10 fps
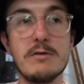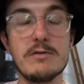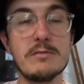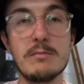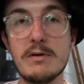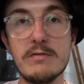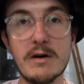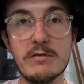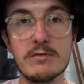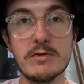which would be
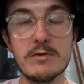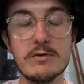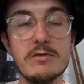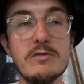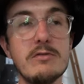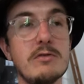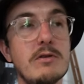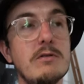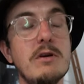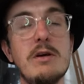fine for a horse,
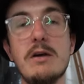so